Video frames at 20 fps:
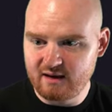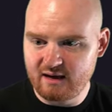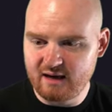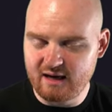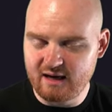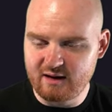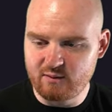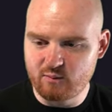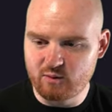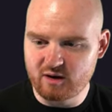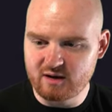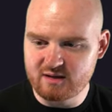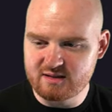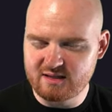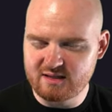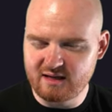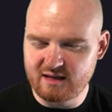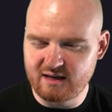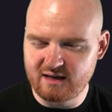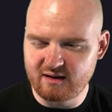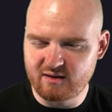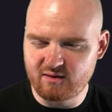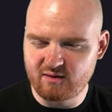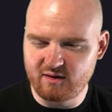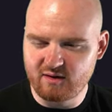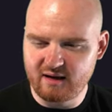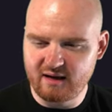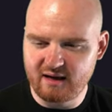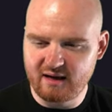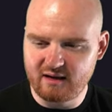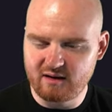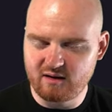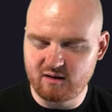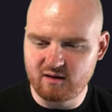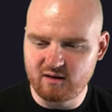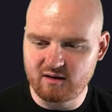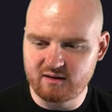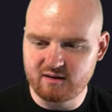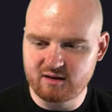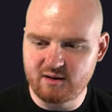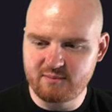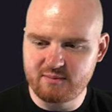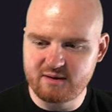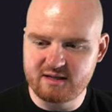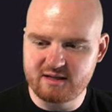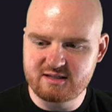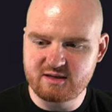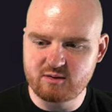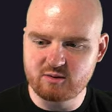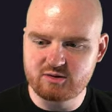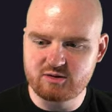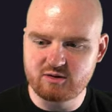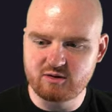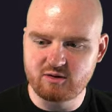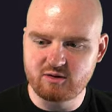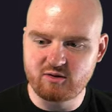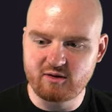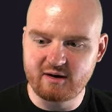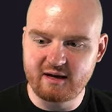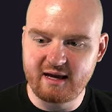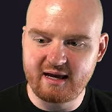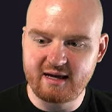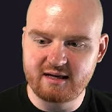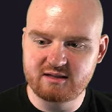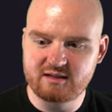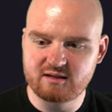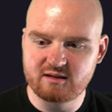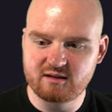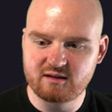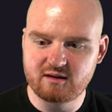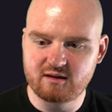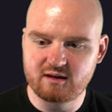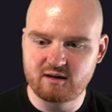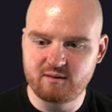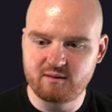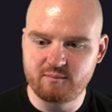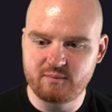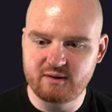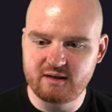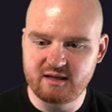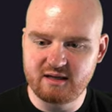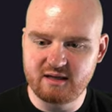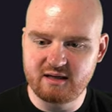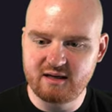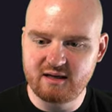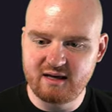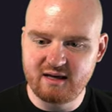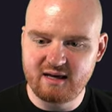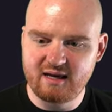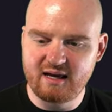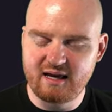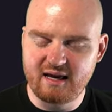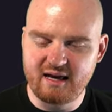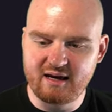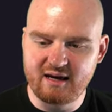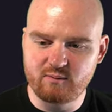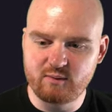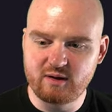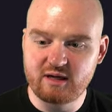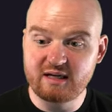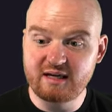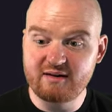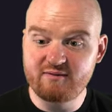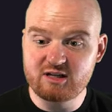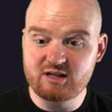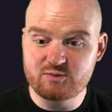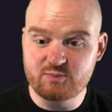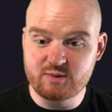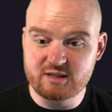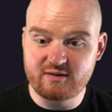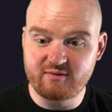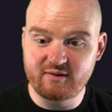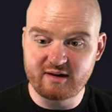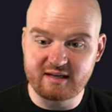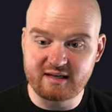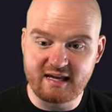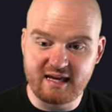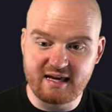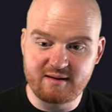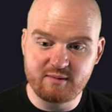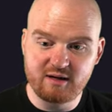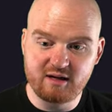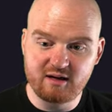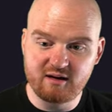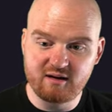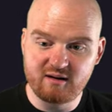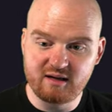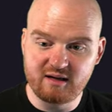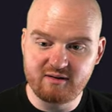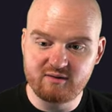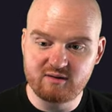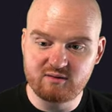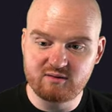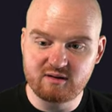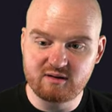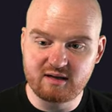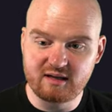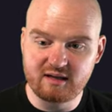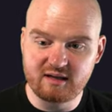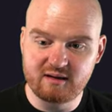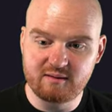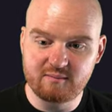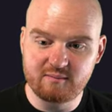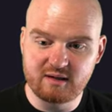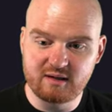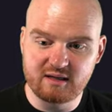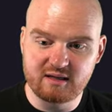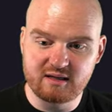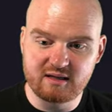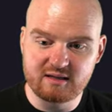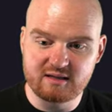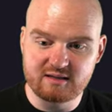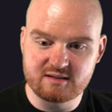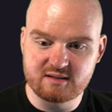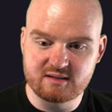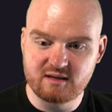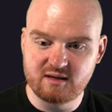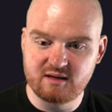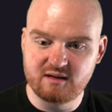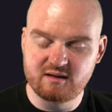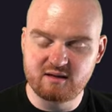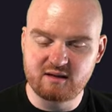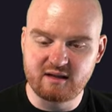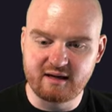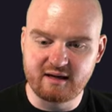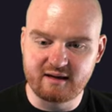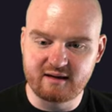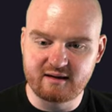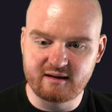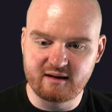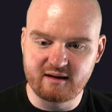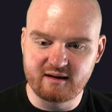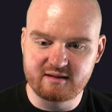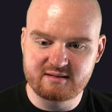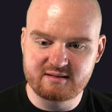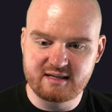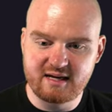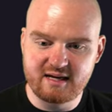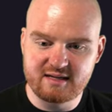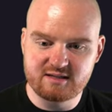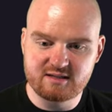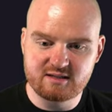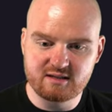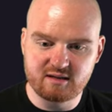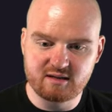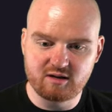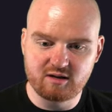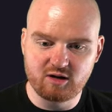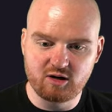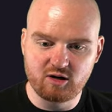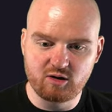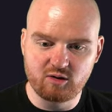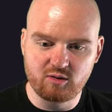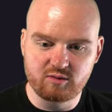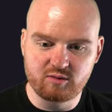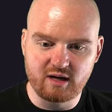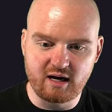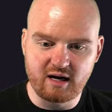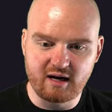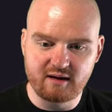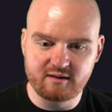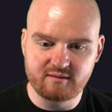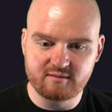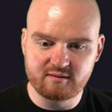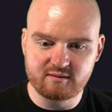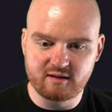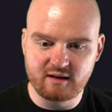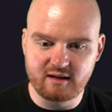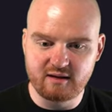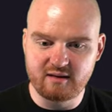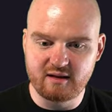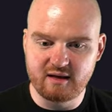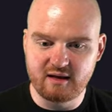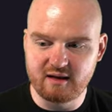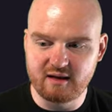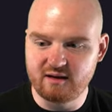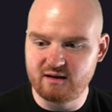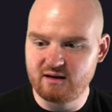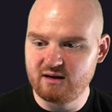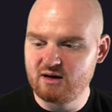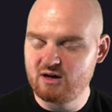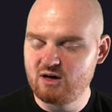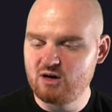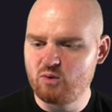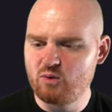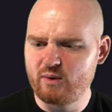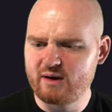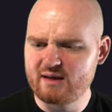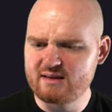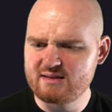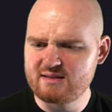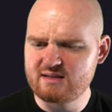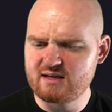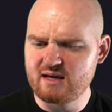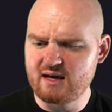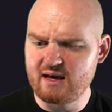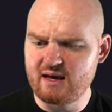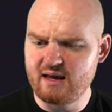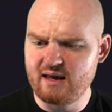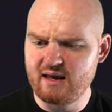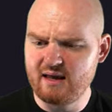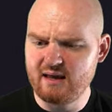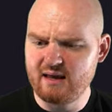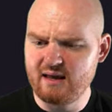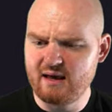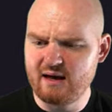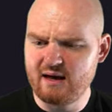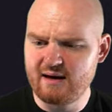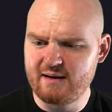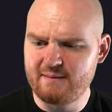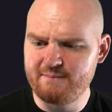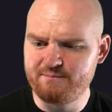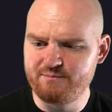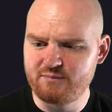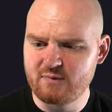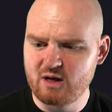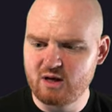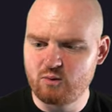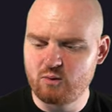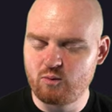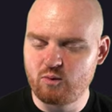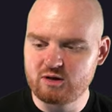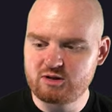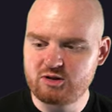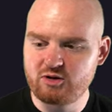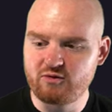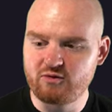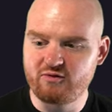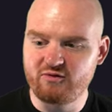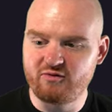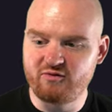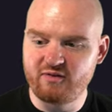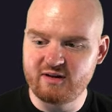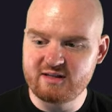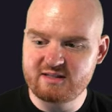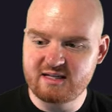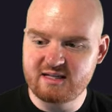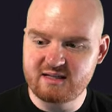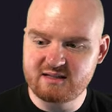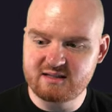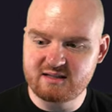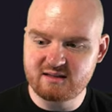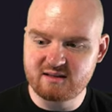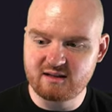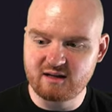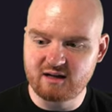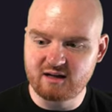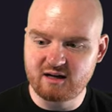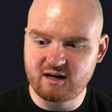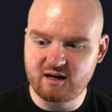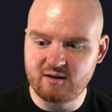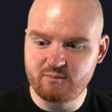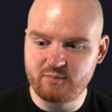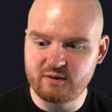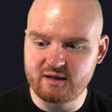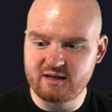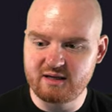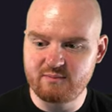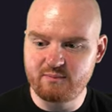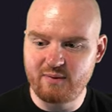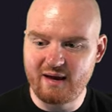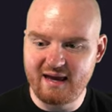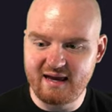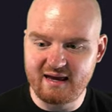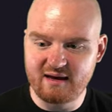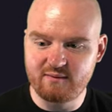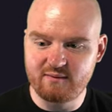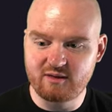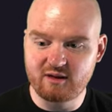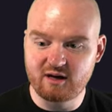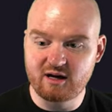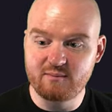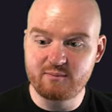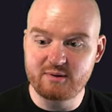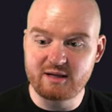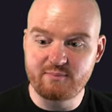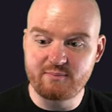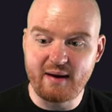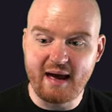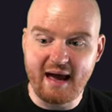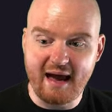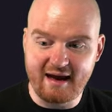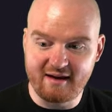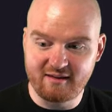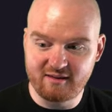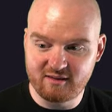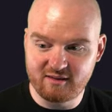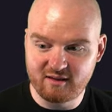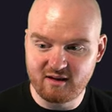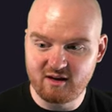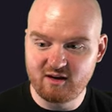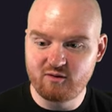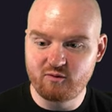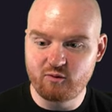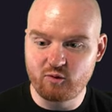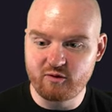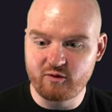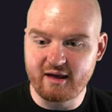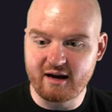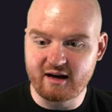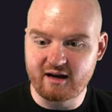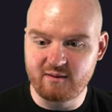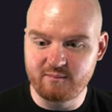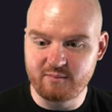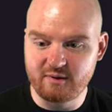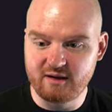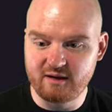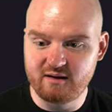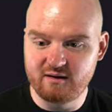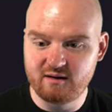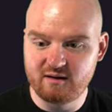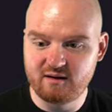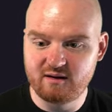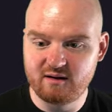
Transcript: And we're going to say create or company is equal to create company. And we can give it a specific name here. Even name is like uh, test co dot. And then we can say um, we want to visit the company the company path for that company.